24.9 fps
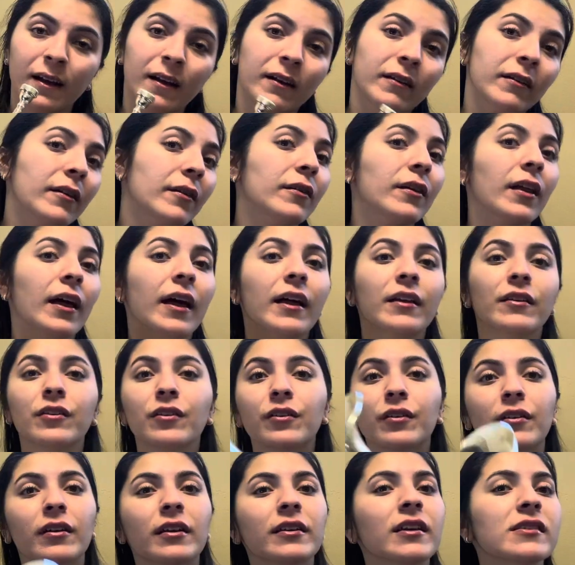And then
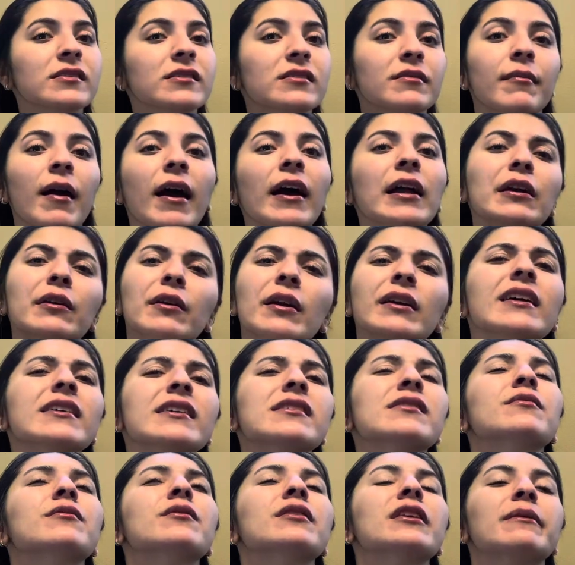it doesn't matter. It
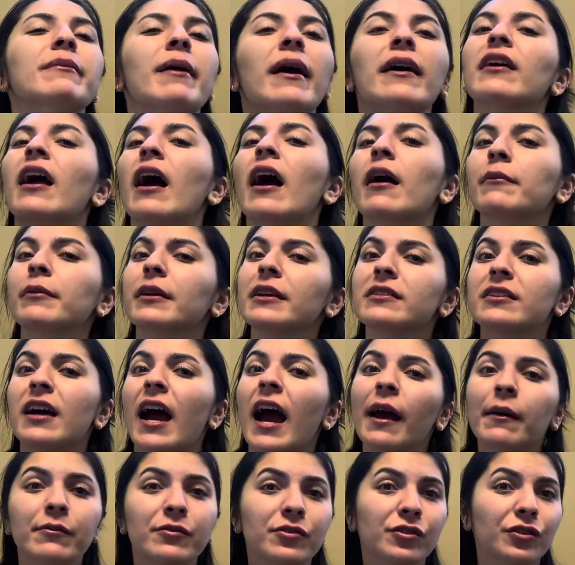doesn't really matter how many
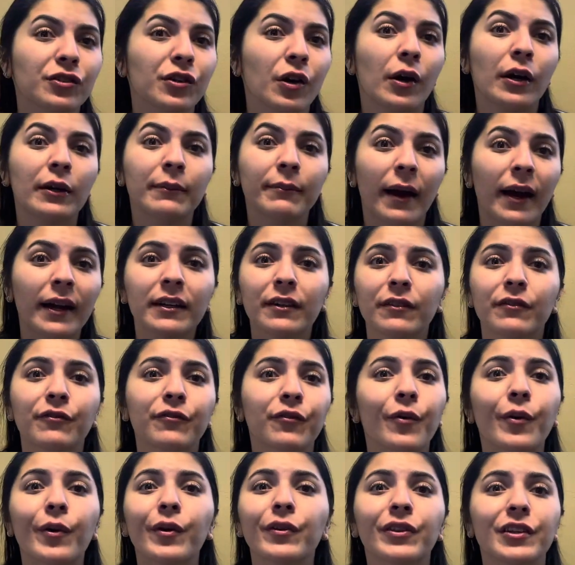times you're going back and
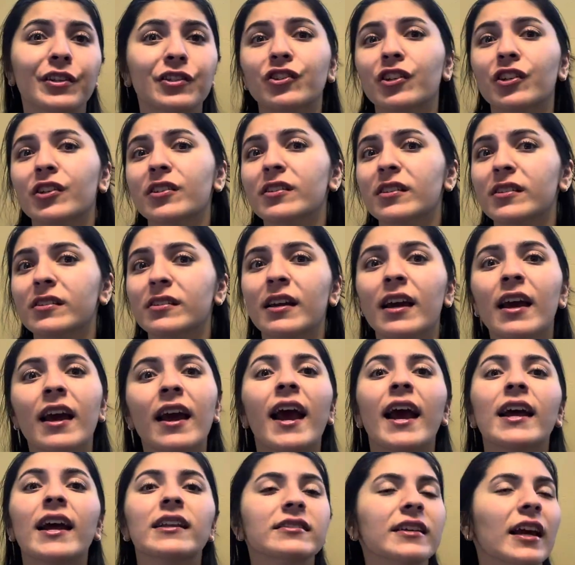forth. It's just
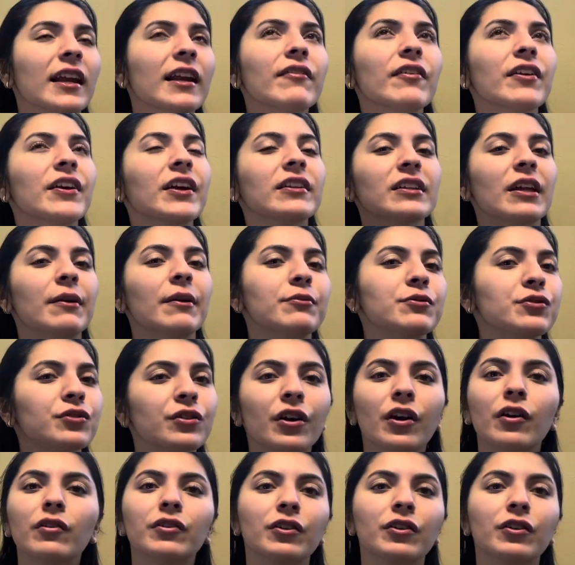it's kind of like a lip trill.